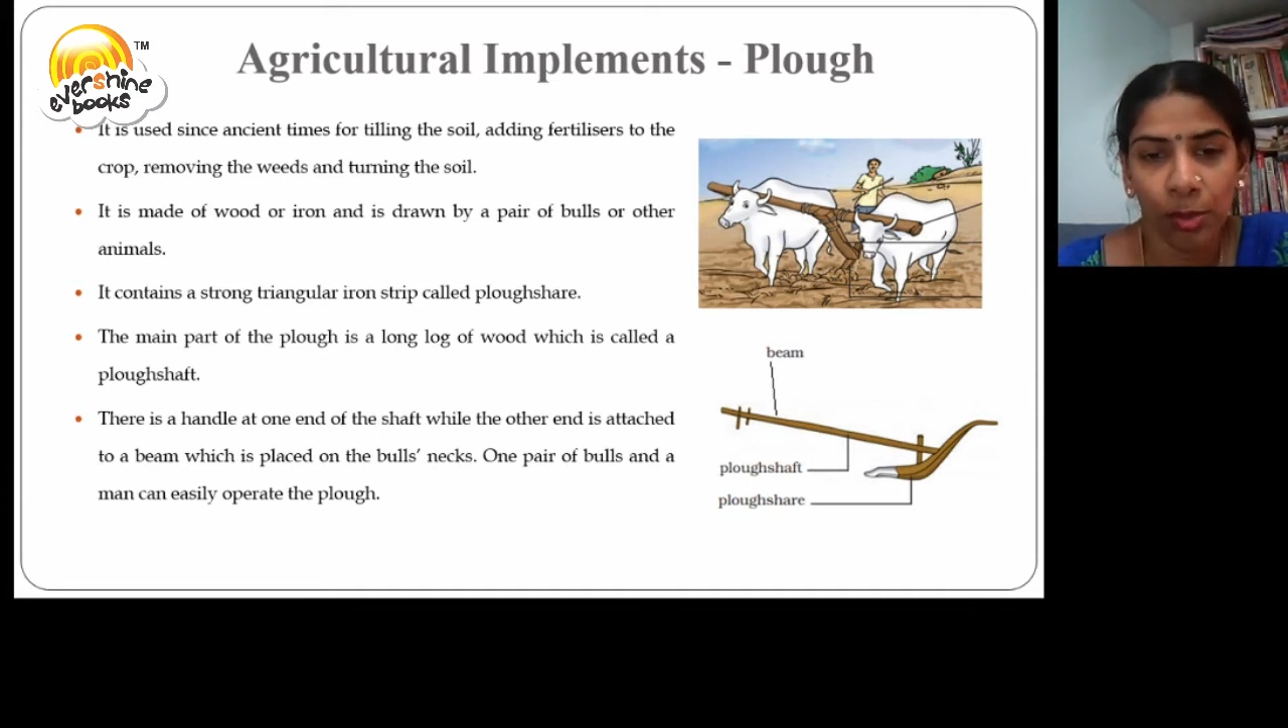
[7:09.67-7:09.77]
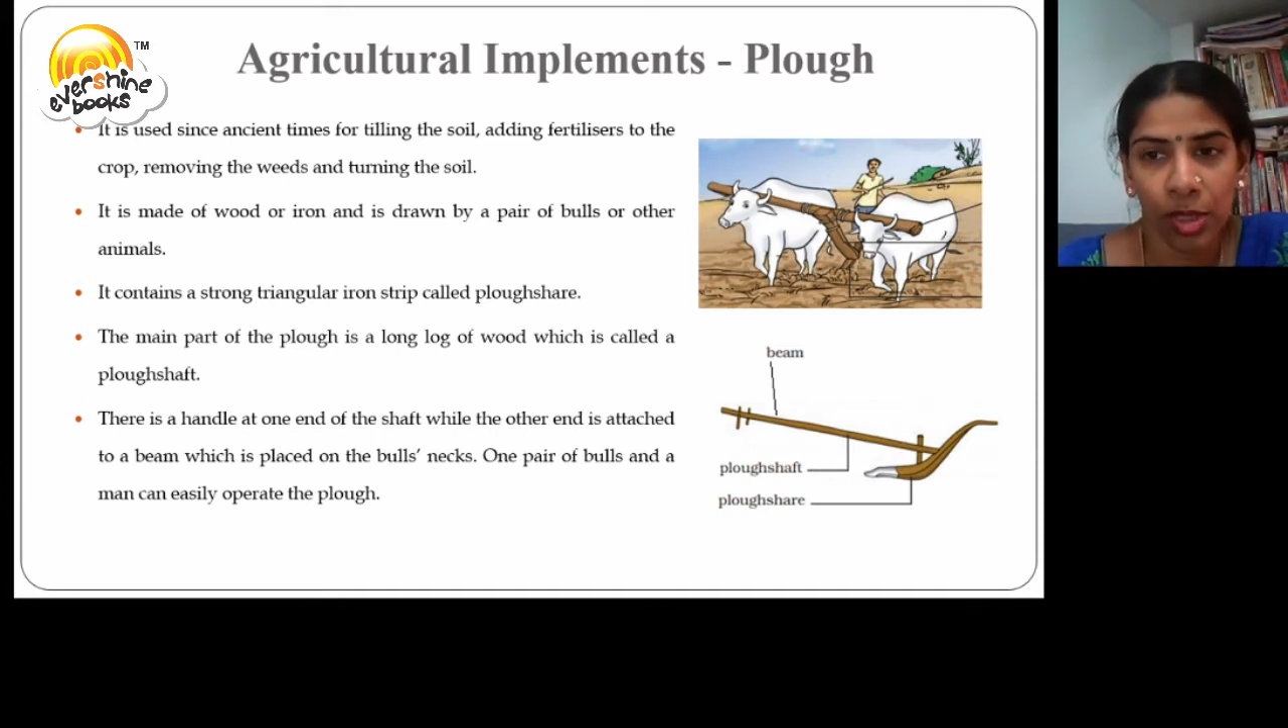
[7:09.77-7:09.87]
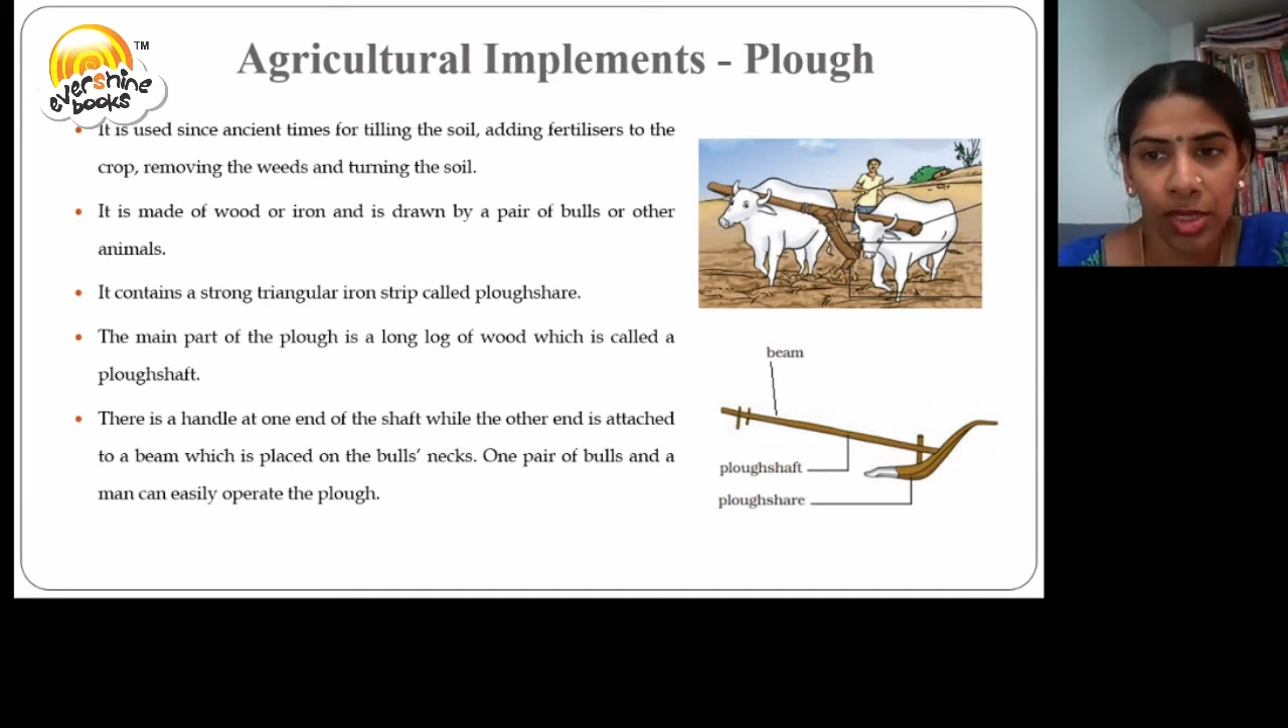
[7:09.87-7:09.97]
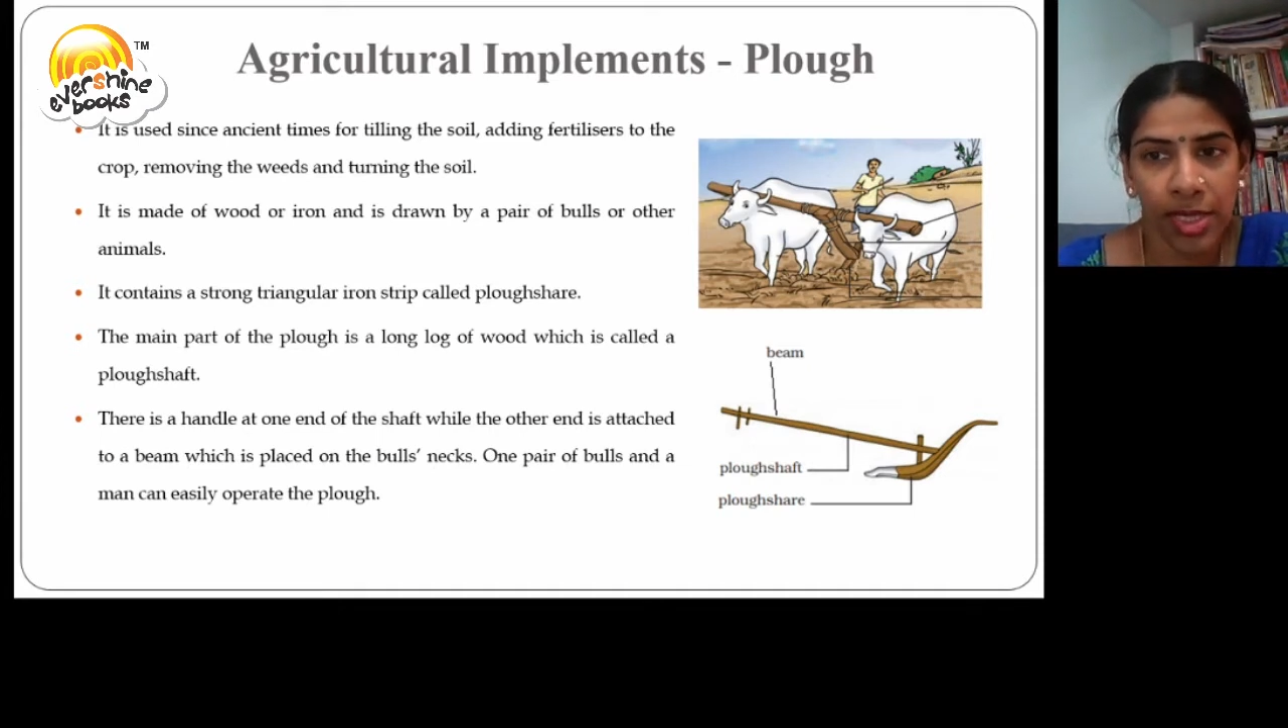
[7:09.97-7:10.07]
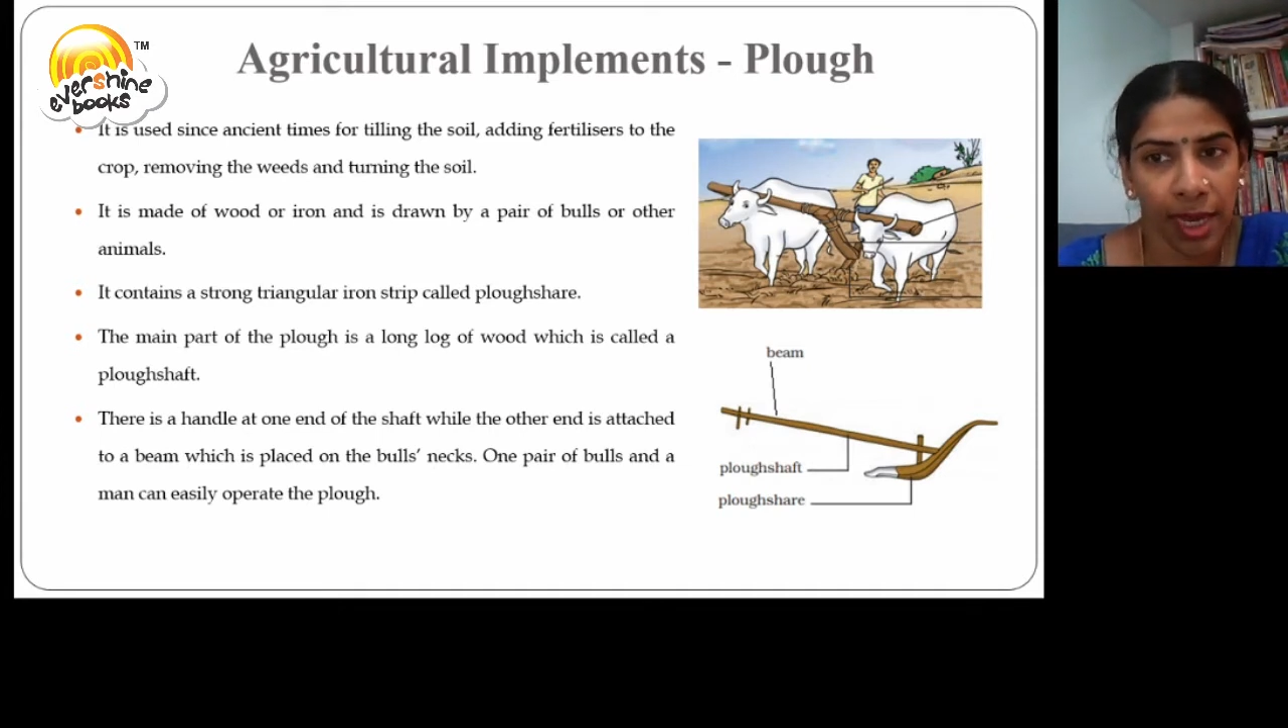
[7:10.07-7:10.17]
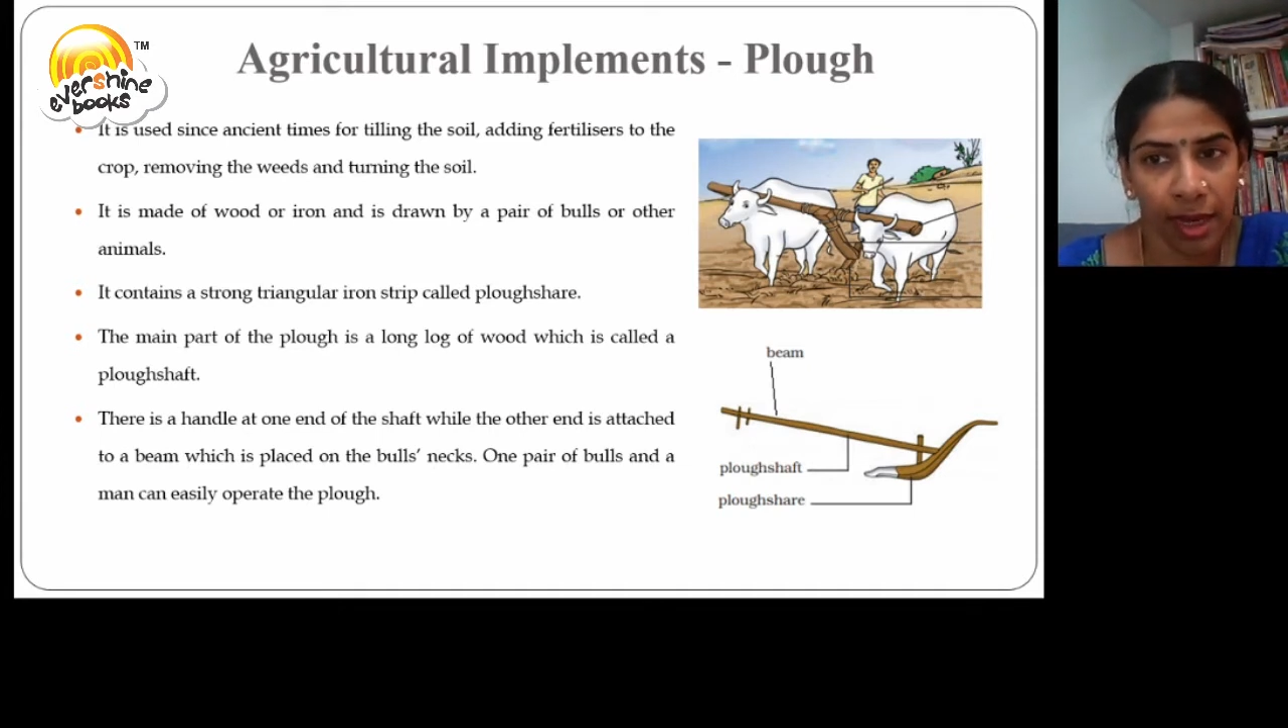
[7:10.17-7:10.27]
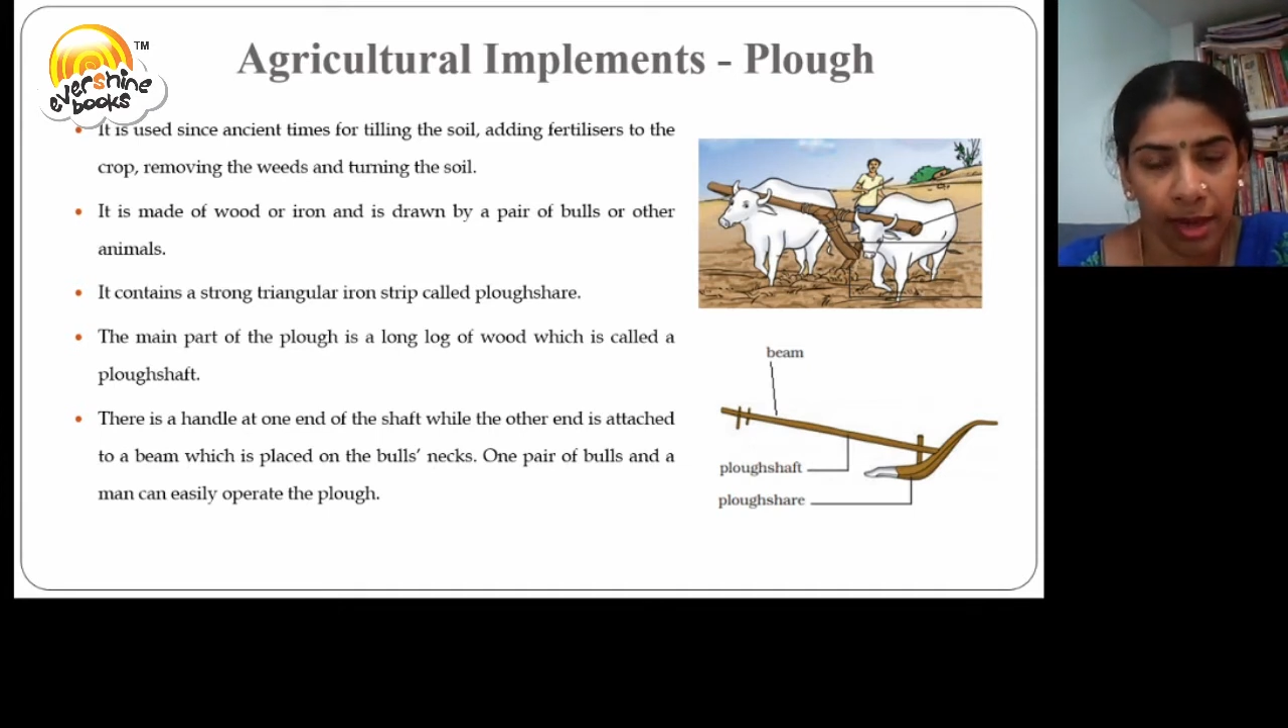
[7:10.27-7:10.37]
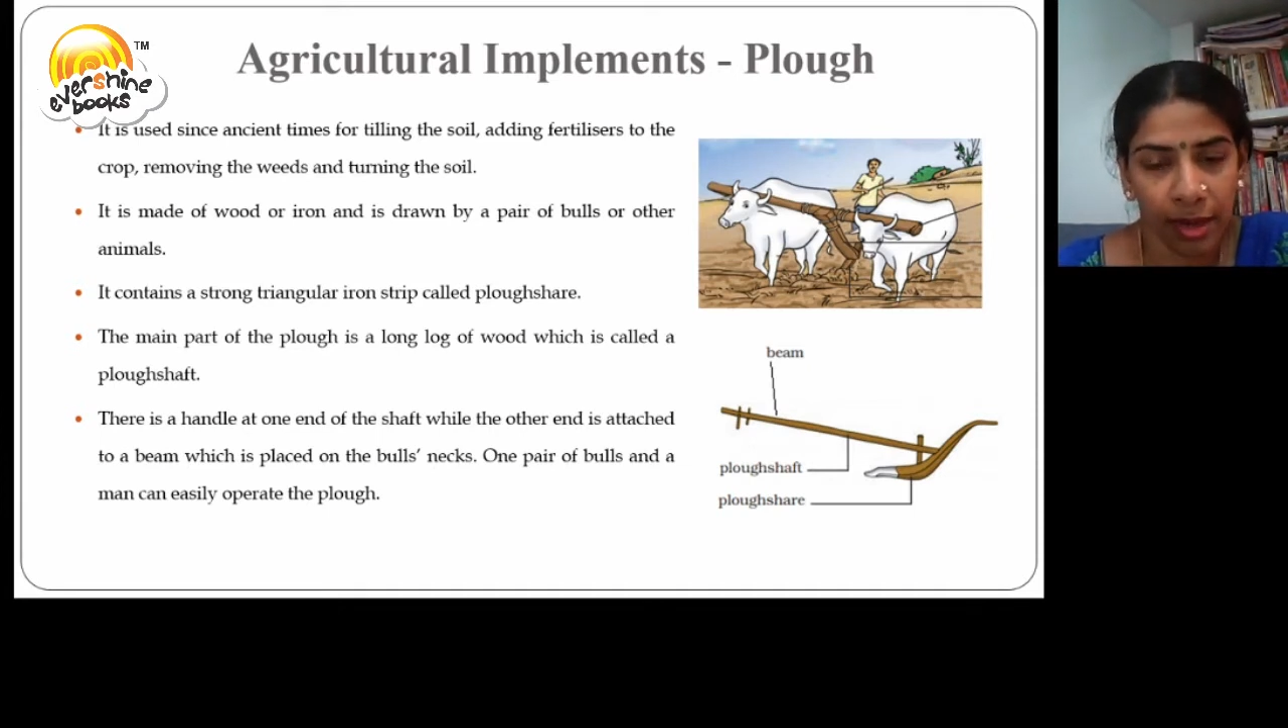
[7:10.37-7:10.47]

bull's neck.